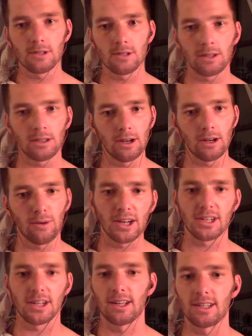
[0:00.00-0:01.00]
still here
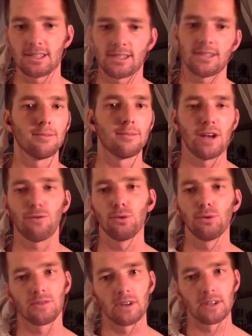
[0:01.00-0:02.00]
watching us make
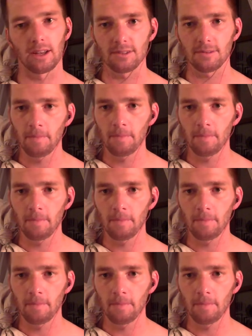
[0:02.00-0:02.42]
fools of ourselves?